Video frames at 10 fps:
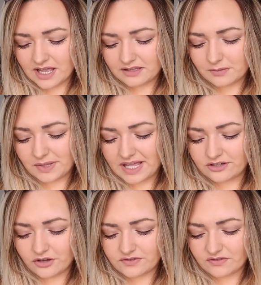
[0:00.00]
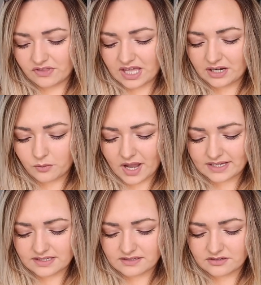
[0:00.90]
The blend of synthetic
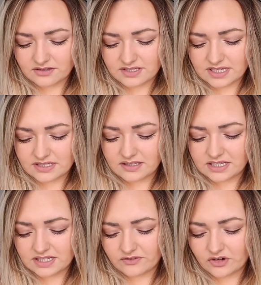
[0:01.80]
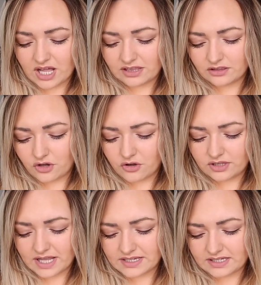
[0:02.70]
waxes consistently deliver a
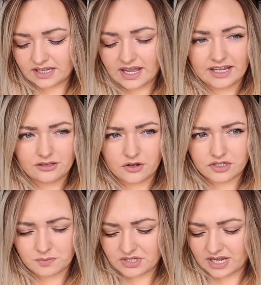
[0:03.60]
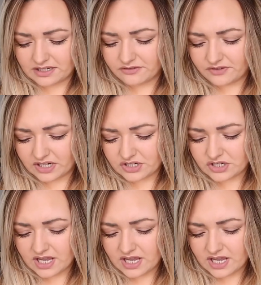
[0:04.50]
long-lasting, high-gloss protective finish.